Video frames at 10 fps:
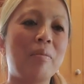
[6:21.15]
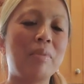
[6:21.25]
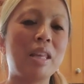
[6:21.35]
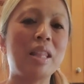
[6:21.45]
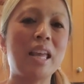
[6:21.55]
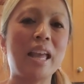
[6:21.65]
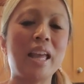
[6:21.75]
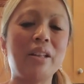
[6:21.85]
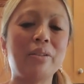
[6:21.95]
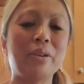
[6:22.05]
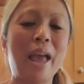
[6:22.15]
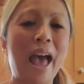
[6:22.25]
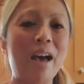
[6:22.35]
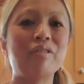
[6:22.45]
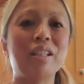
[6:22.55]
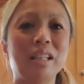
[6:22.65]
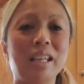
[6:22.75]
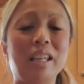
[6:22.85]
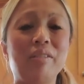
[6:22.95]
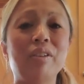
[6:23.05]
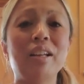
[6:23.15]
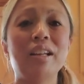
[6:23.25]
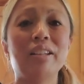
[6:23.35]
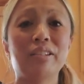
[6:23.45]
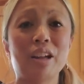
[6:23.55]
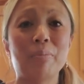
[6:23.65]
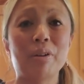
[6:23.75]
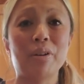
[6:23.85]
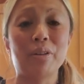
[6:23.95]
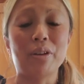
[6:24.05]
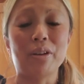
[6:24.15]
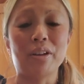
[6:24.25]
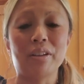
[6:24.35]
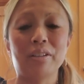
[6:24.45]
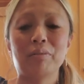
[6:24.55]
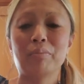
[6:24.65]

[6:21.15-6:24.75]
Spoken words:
in the end, you have to leave some of the,